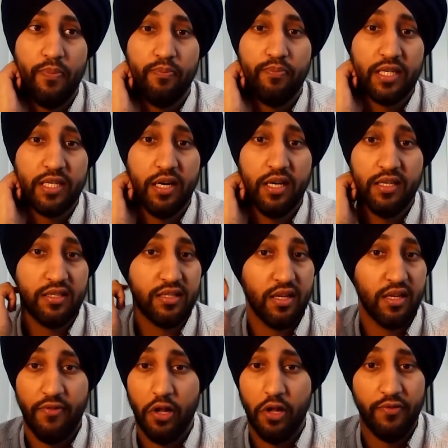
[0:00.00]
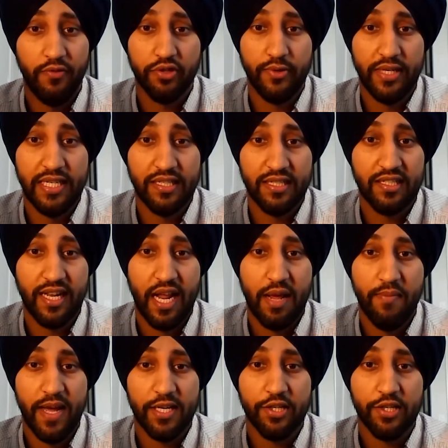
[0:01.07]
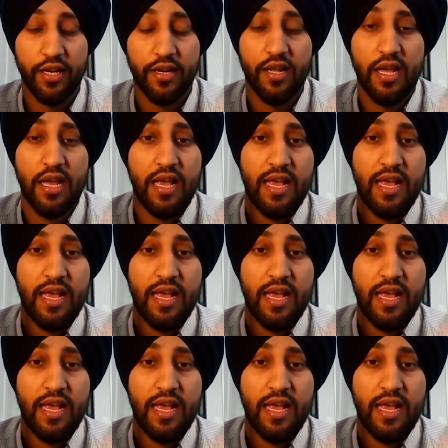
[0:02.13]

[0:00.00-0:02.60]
because of all of those reasons that I mentioned.